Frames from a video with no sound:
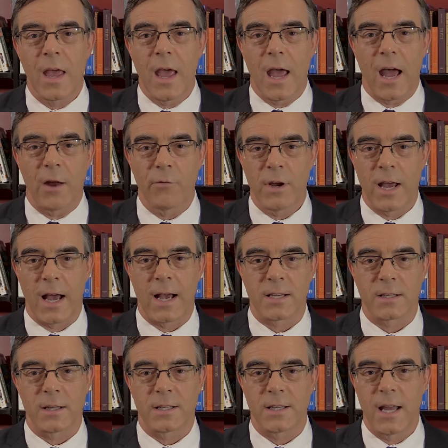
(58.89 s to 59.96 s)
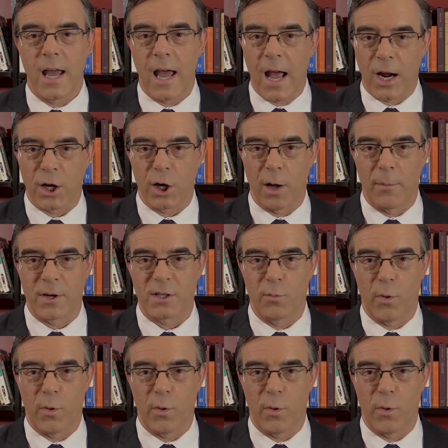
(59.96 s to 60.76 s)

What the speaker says: Henry Hazlitt's Economics in